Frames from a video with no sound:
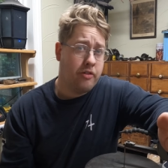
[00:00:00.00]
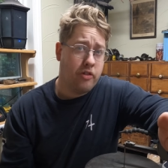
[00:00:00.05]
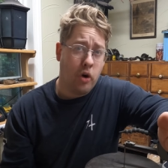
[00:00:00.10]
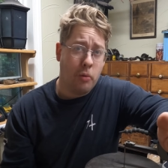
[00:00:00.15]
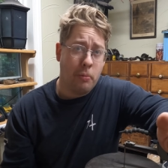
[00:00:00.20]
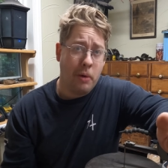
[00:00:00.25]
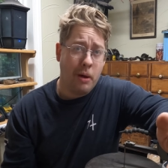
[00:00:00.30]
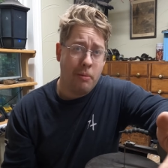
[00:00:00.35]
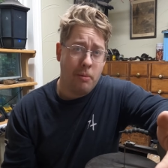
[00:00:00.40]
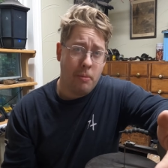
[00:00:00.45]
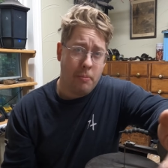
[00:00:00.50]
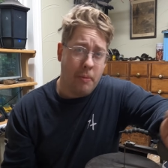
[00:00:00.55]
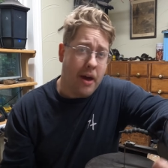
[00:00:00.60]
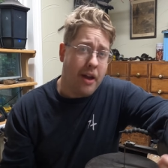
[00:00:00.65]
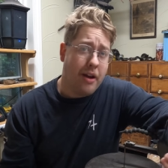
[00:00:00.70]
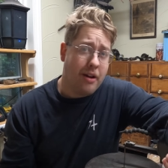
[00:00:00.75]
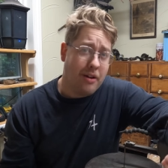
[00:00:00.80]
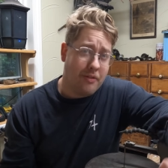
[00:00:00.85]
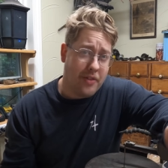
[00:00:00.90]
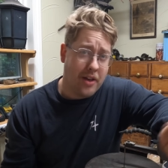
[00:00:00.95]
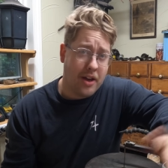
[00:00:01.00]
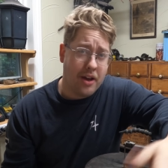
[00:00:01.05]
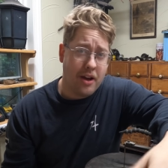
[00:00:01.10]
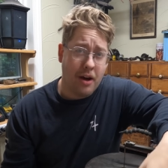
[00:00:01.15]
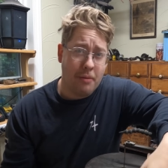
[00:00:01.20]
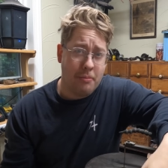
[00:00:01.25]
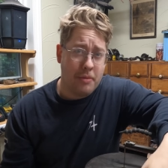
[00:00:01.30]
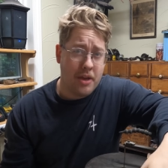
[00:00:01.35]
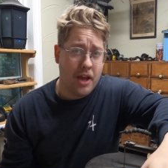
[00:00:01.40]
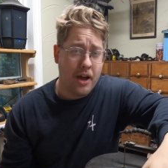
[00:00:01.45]
Show might be better if they
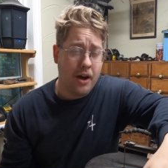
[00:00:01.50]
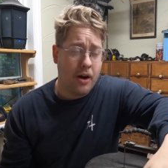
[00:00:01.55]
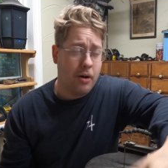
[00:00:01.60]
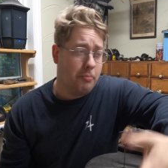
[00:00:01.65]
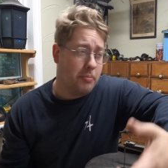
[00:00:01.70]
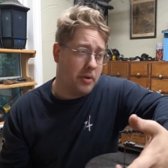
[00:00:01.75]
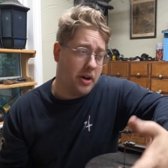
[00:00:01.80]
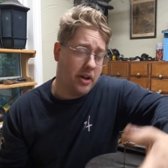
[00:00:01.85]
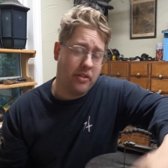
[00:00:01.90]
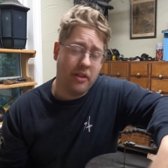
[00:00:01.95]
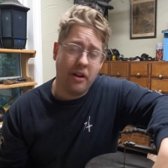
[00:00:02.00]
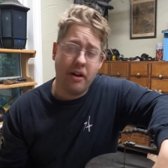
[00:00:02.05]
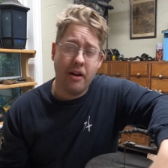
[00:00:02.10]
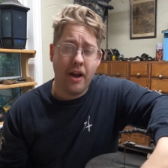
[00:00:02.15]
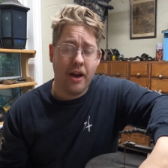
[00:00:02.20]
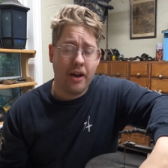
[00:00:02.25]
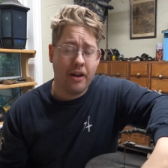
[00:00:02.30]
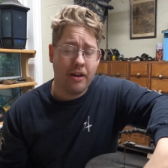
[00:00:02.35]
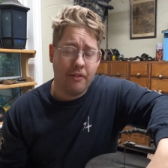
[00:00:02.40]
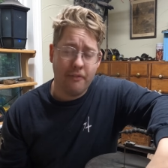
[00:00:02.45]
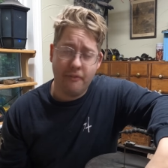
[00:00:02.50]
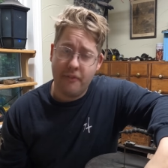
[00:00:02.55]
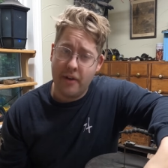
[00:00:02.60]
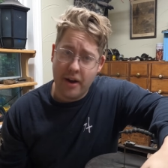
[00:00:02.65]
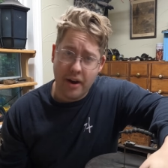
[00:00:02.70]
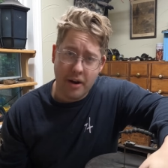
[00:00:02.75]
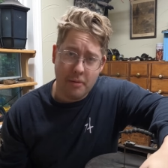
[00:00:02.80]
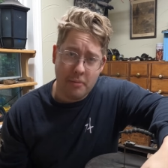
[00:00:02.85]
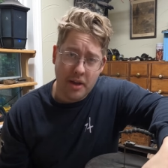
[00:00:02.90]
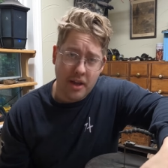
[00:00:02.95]
cut me out, but they're not gonna fire